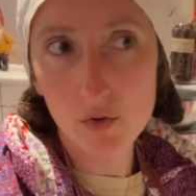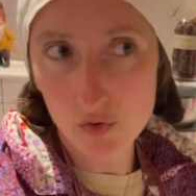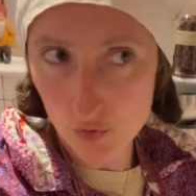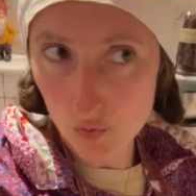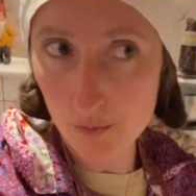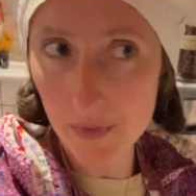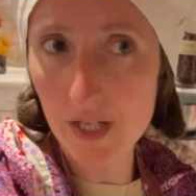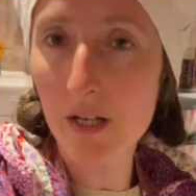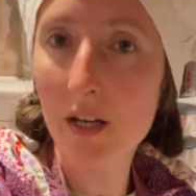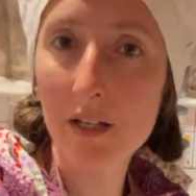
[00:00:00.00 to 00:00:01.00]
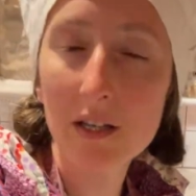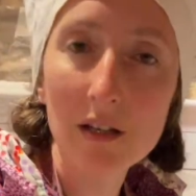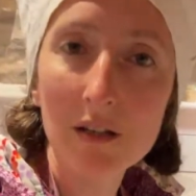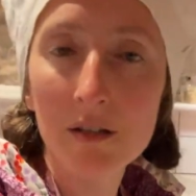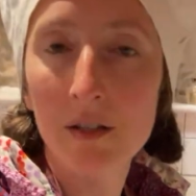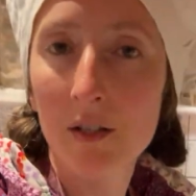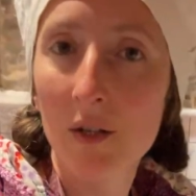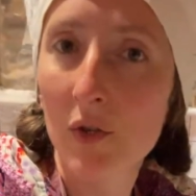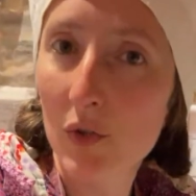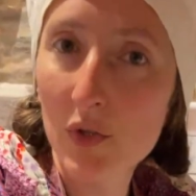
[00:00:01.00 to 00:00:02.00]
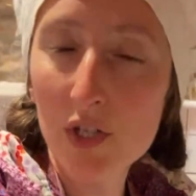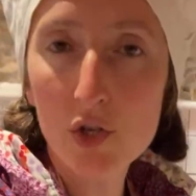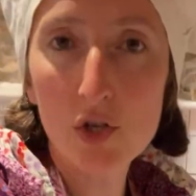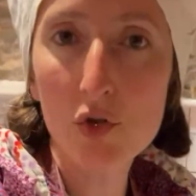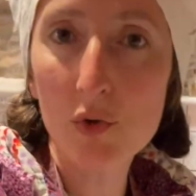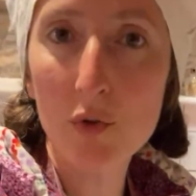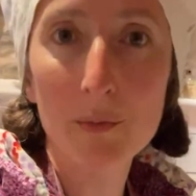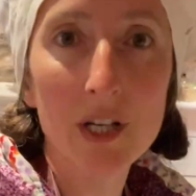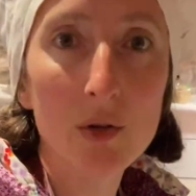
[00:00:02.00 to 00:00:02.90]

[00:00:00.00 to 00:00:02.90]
through a mill like an industrial mill,